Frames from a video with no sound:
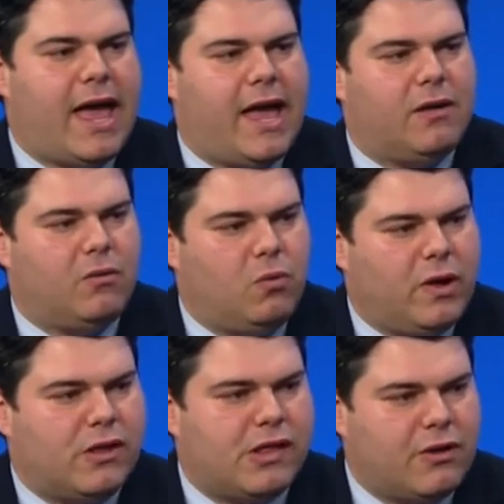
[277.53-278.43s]
at
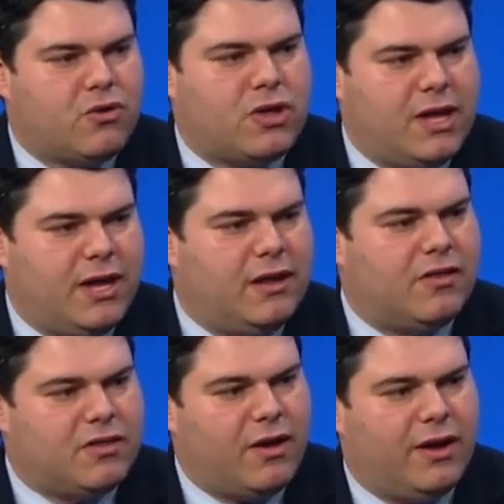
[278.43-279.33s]
what Senator Shaheen
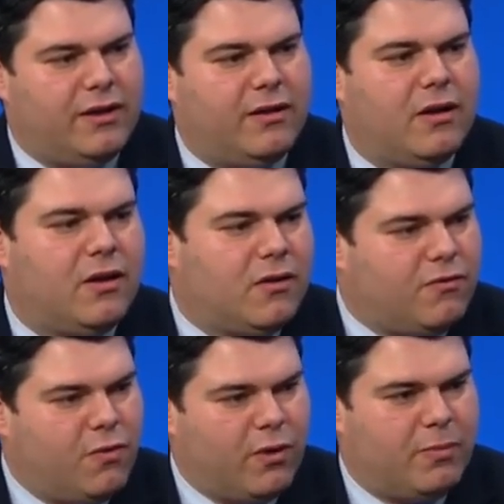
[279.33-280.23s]
has done
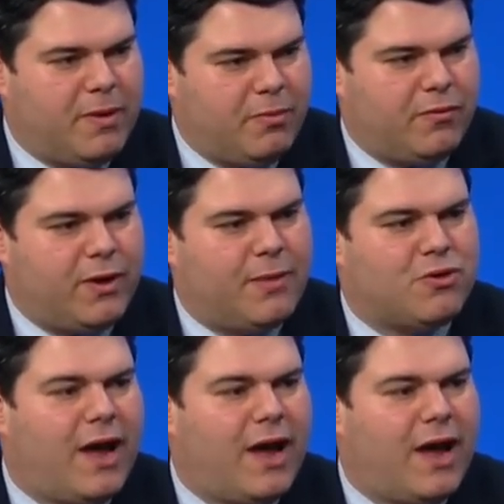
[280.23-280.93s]
for the people of New Hampshire.